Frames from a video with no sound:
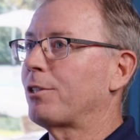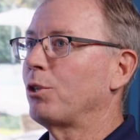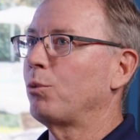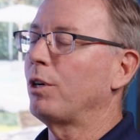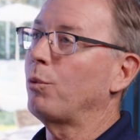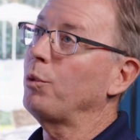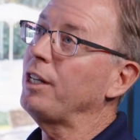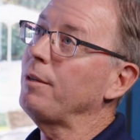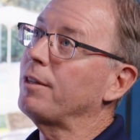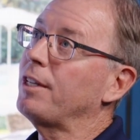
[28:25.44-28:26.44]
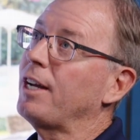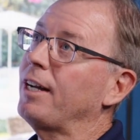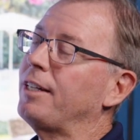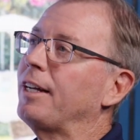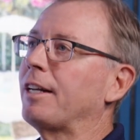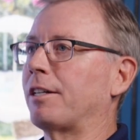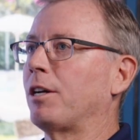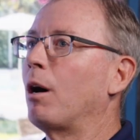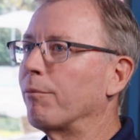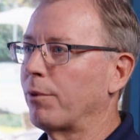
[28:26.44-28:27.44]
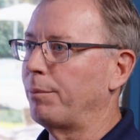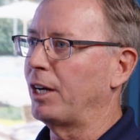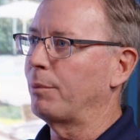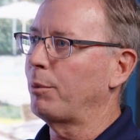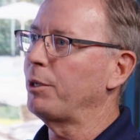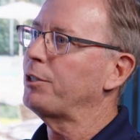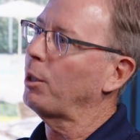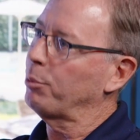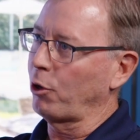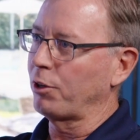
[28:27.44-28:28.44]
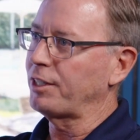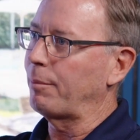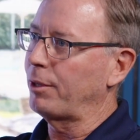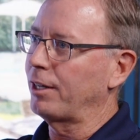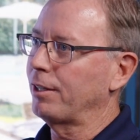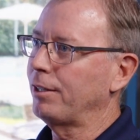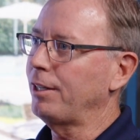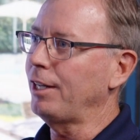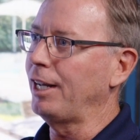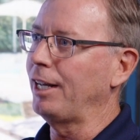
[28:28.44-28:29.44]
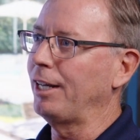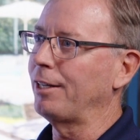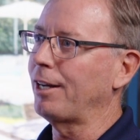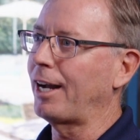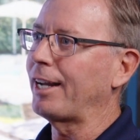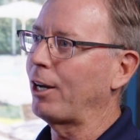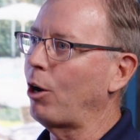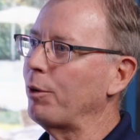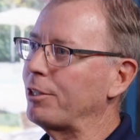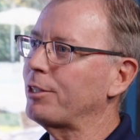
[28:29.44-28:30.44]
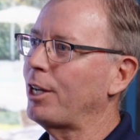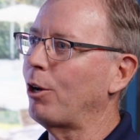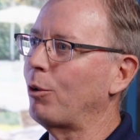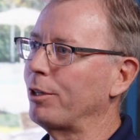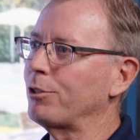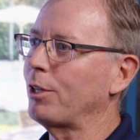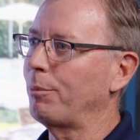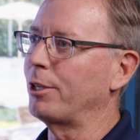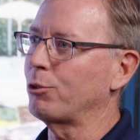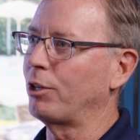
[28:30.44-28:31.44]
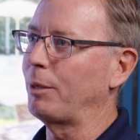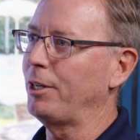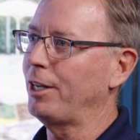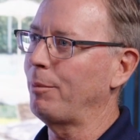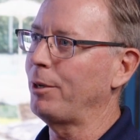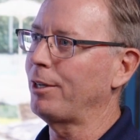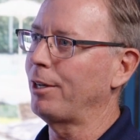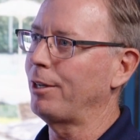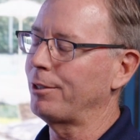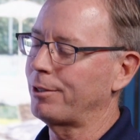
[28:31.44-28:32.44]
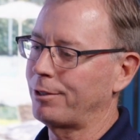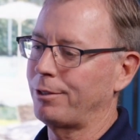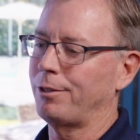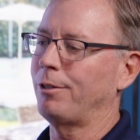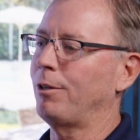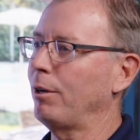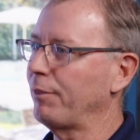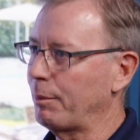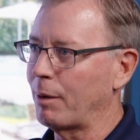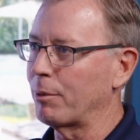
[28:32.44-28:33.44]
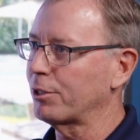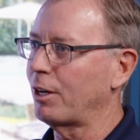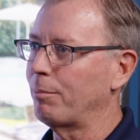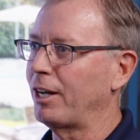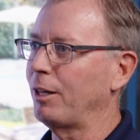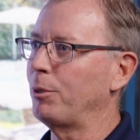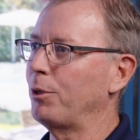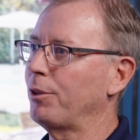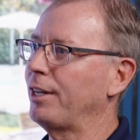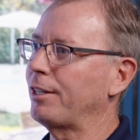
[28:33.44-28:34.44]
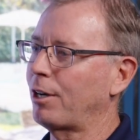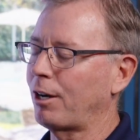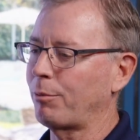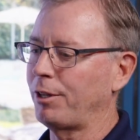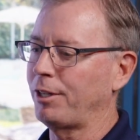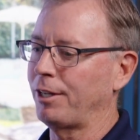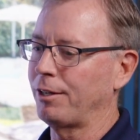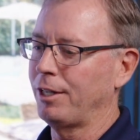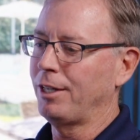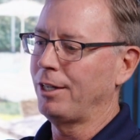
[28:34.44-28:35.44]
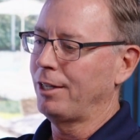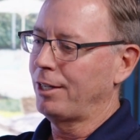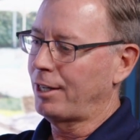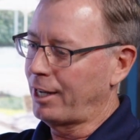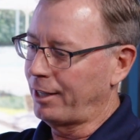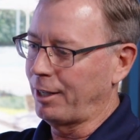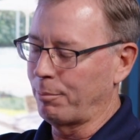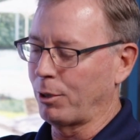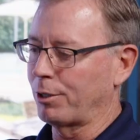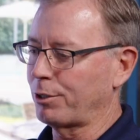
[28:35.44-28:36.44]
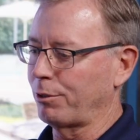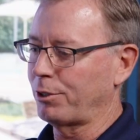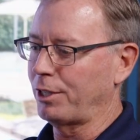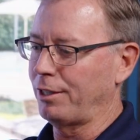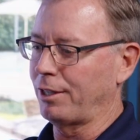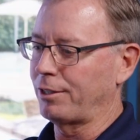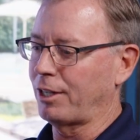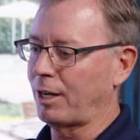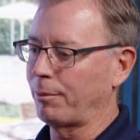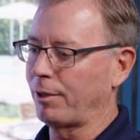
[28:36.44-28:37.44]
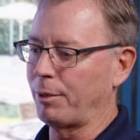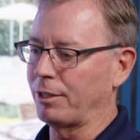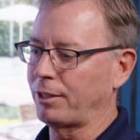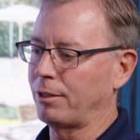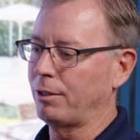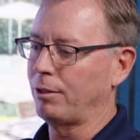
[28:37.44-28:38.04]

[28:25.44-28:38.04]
so the idea didn't come from there, but we took a prototype there. And I can always tell when something's going to be hit because all of the members come by the booth and they talk with you. And I had that bar stool sitting on top, and everybody's like,